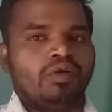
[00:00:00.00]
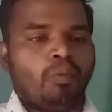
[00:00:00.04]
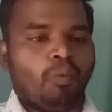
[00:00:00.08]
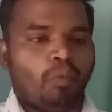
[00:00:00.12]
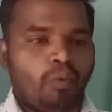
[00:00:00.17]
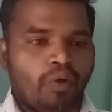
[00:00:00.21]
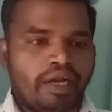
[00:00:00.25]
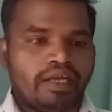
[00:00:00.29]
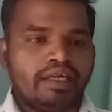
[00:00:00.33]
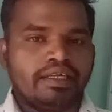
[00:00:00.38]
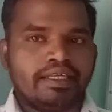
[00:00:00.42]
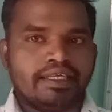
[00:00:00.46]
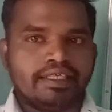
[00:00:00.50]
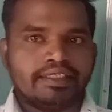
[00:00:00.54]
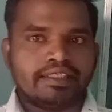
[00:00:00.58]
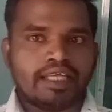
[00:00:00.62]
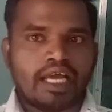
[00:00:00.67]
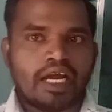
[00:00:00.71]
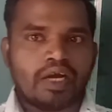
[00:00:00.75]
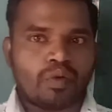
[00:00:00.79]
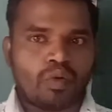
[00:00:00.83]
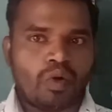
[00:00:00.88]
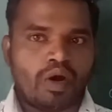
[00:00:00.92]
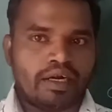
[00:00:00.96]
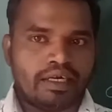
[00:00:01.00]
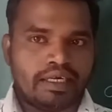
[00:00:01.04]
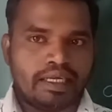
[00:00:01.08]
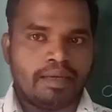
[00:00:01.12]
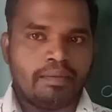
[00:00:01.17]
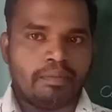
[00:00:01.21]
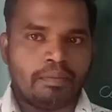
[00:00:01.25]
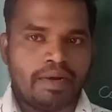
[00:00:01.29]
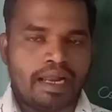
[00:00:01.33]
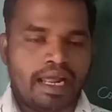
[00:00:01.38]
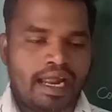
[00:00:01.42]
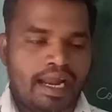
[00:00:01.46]
When this
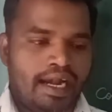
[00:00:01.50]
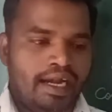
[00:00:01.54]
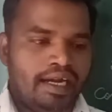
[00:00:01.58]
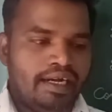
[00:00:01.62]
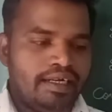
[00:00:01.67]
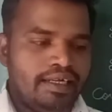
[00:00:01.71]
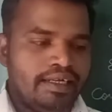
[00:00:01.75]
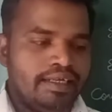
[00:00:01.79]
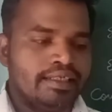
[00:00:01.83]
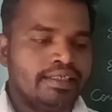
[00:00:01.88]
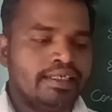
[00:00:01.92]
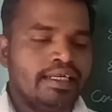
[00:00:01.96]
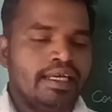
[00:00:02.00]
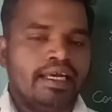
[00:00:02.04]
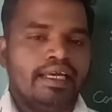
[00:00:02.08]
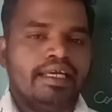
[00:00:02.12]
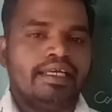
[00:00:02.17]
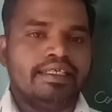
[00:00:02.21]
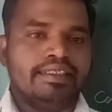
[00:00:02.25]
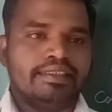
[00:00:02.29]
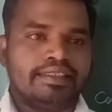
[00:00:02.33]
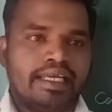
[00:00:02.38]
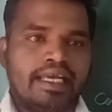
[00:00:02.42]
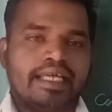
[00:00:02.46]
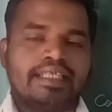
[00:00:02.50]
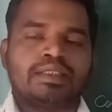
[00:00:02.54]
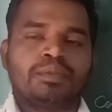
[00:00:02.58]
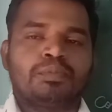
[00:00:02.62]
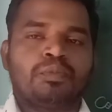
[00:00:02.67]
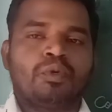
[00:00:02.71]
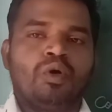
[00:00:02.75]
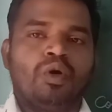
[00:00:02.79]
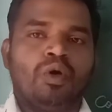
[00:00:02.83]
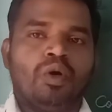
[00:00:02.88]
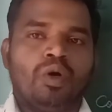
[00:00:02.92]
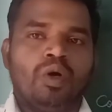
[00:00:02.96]
aquatic plant is
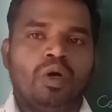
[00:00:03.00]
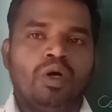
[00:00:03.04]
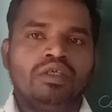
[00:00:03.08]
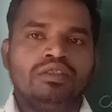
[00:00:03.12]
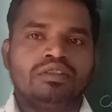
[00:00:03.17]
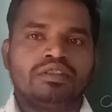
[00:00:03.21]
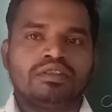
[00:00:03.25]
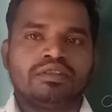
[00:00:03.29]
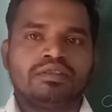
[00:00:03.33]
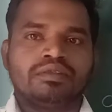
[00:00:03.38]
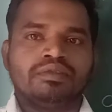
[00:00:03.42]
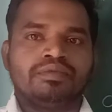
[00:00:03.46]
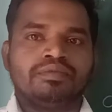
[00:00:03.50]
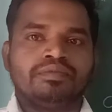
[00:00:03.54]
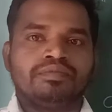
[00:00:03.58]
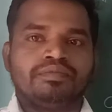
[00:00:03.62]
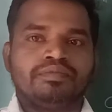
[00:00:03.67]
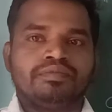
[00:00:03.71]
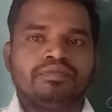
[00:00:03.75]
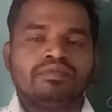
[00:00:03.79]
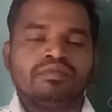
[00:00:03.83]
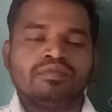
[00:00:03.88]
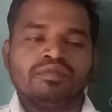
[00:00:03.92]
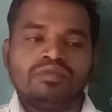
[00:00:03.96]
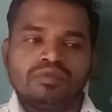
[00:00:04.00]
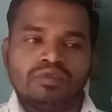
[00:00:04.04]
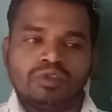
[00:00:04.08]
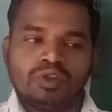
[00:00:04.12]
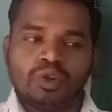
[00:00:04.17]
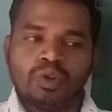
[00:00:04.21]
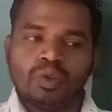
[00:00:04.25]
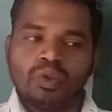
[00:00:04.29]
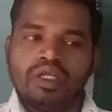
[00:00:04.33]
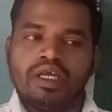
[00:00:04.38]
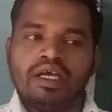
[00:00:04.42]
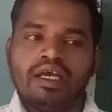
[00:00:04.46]
exposed
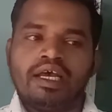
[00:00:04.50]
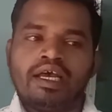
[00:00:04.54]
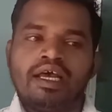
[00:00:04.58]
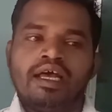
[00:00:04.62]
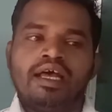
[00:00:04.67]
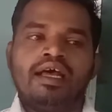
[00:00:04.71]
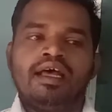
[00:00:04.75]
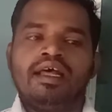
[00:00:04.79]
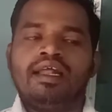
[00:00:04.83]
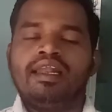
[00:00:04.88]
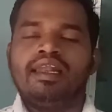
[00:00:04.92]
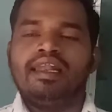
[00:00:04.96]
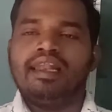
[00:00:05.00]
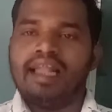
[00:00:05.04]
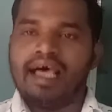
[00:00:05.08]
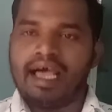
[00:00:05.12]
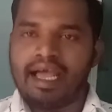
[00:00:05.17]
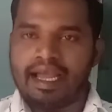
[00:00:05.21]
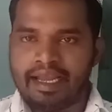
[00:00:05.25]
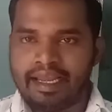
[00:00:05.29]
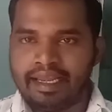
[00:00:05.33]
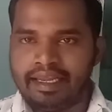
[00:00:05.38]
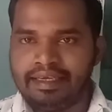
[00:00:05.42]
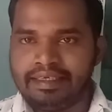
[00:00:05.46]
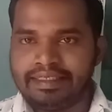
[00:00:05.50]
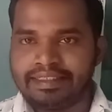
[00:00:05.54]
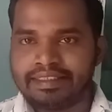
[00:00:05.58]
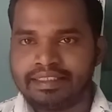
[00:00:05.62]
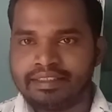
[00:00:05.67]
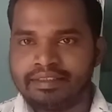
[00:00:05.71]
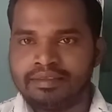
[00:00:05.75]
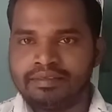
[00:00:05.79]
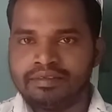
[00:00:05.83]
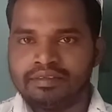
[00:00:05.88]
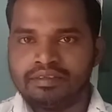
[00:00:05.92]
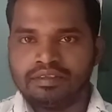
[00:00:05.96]
to the light,
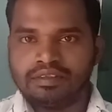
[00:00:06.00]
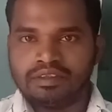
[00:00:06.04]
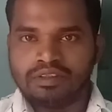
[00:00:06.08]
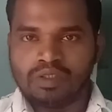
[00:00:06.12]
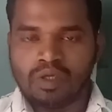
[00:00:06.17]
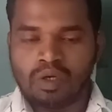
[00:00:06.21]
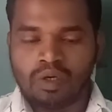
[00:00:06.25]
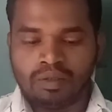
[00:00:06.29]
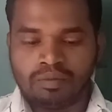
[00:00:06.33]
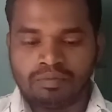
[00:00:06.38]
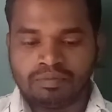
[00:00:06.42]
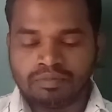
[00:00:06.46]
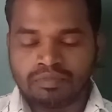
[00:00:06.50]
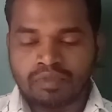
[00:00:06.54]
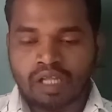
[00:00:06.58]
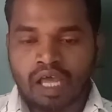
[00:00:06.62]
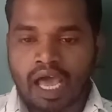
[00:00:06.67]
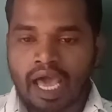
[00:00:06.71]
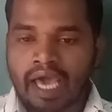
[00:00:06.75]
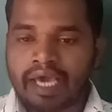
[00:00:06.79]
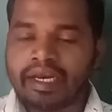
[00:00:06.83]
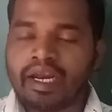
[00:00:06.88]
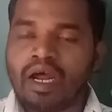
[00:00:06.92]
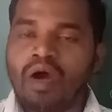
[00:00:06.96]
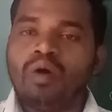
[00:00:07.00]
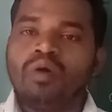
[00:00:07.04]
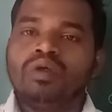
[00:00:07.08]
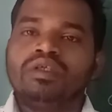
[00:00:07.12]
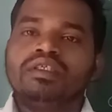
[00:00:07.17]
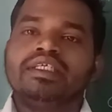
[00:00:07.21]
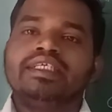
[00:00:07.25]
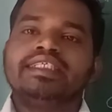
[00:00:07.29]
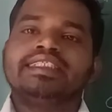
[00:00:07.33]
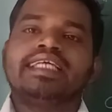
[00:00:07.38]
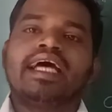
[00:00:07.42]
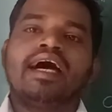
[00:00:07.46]
so around
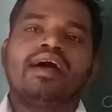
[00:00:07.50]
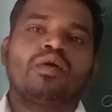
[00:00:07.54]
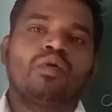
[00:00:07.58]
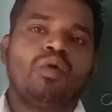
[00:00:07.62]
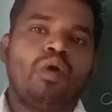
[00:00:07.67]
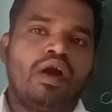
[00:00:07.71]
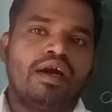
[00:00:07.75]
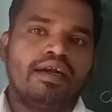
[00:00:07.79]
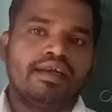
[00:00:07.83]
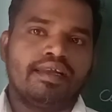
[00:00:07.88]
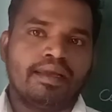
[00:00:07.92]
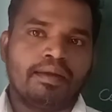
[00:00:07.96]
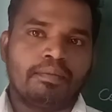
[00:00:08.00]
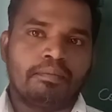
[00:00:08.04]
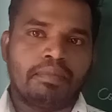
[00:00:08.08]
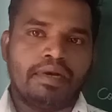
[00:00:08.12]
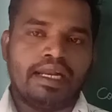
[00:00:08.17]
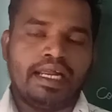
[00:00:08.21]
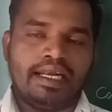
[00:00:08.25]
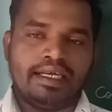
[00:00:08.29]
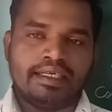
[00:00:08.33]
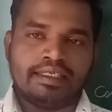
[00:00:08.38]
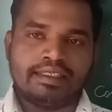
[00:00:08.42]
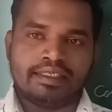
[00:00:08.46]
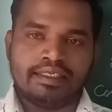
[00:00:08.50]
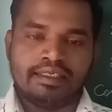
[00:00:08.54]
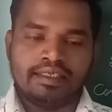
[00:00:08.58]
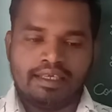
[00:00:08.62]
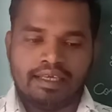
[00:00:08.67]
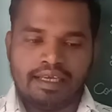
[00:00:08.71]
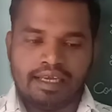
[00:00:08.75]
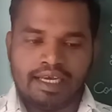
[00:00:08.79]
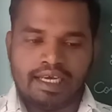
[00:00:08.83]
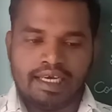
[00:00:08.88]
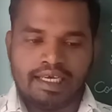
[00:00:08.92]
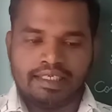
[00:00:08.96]
this aquatic plant,
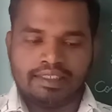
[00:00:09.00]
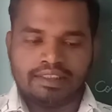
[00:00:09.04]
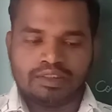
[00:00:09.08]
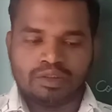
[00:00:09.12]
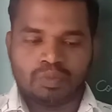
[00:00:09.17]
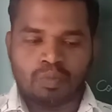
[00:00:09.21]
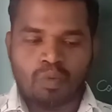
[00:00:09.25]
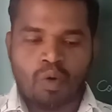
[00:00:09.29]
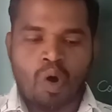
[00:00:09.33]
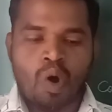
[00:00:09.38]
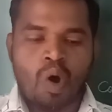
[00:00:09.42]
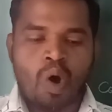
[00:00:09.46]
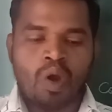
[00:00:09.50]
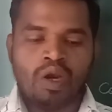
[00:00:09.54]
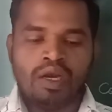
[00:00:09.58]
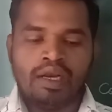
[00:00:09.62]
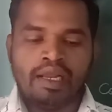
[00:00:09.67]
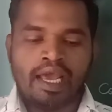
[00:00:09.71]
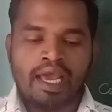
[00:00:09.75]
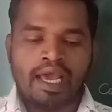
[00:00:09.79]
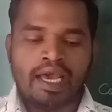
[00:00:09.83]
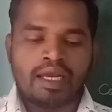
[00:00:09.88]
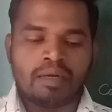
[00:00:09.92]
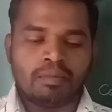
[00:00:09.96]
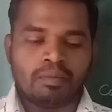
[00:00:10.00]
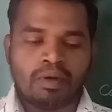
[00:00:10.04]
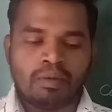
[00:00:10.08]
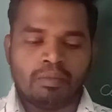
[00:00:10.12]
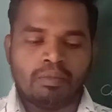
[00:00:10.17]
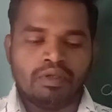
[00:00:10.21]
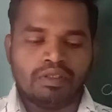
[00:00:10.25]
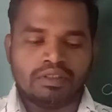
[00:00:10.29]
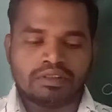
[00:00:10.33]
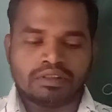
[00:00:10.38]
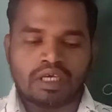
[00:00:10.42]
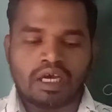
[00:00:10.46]
and small air
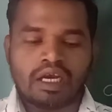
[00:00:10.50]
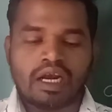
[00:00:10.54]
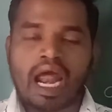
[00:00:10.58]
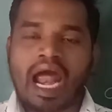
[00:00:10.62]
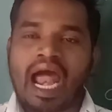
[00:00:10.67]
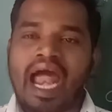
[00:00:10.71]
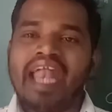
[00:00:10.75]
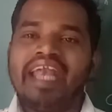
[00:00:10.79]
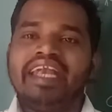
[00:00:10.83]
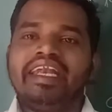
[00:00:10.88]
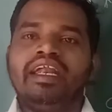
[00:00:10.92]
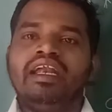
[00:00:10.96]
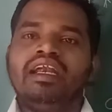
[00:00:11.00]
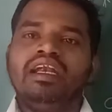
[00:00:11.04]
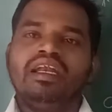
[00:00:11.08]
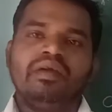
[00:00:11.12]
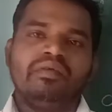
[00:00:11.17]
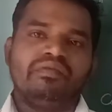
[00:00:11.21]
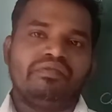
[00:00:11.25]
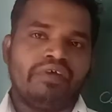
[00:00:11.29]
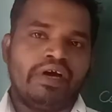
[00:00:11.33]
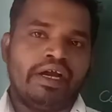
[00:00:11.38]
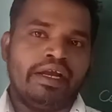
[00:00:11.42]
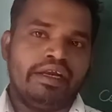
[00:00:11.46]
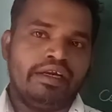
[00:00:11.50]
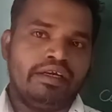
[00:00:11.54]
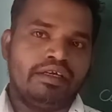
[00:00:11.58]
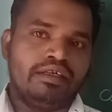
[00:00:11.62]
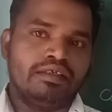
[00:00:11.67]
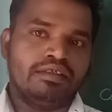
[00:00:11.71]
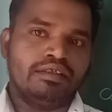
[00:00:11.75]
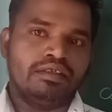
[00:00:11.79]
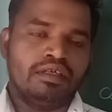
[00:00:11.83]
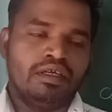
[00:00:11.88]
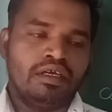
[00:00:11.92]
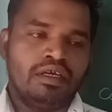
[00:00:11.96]
bubbles are identified,
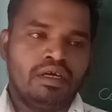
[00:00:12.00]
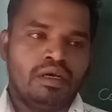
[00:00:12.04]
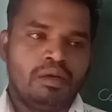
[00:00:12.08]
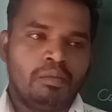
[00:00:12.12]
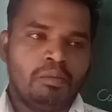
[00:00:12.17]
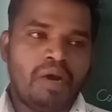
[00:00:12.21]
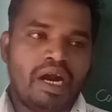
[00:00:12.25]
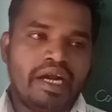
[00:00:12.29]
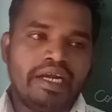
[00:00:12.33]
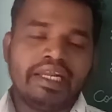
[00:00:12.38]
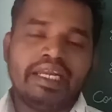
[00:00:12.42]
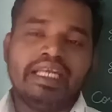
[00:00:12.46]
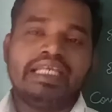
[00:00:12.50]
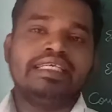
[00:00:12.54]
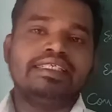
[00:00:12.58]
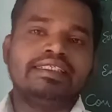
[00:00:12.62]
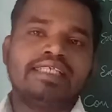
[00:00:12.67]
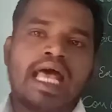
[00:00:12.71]
but it is